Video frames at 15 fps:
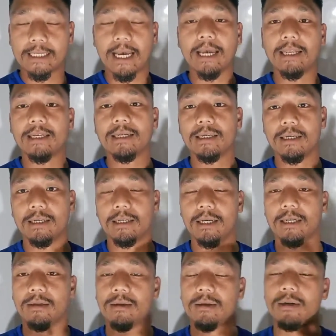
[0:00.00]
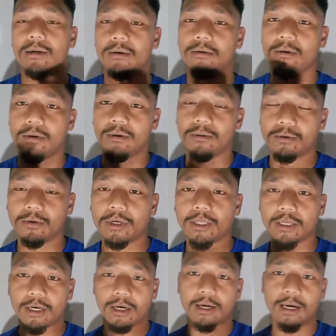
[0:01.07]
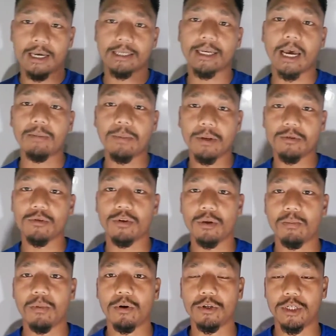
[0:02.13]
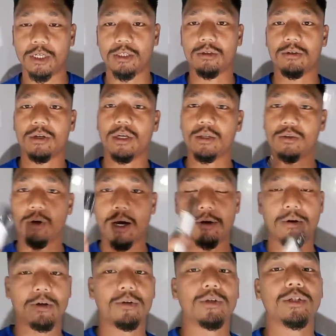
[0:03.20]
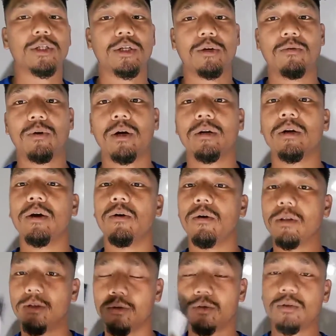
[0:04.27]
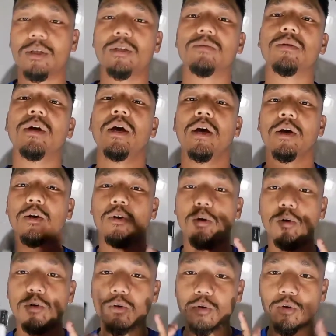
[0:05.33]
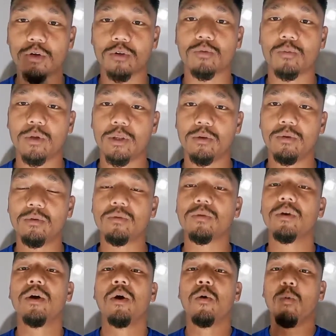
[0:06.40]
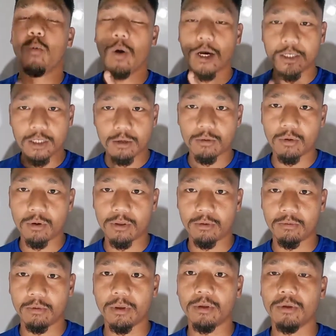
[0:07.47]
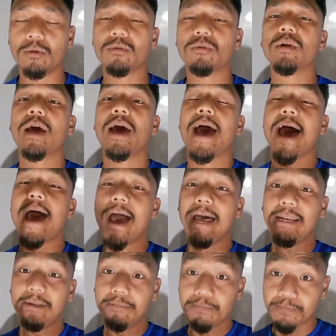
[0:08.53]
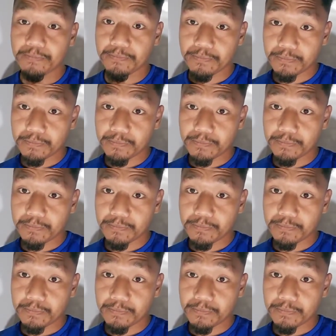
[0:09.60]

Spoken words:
assigning that doing the assignments on the projects. Okay, so I request everyone, all the students, go through these videos, watch out all the videos, and